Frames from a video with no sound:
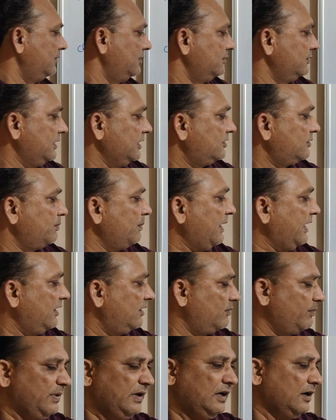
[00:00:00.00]
This
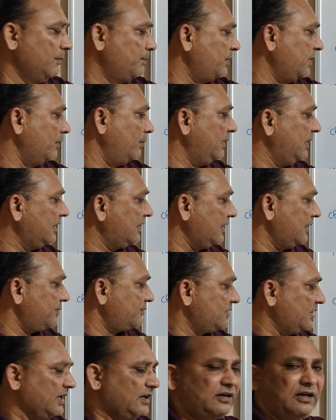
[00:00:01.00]
might be a public
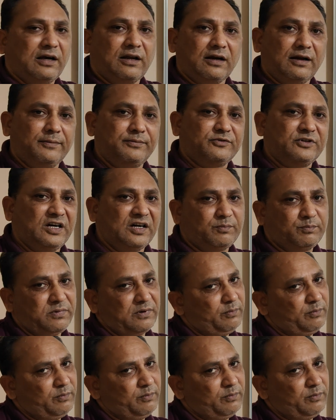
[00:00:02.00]
abstract or abstract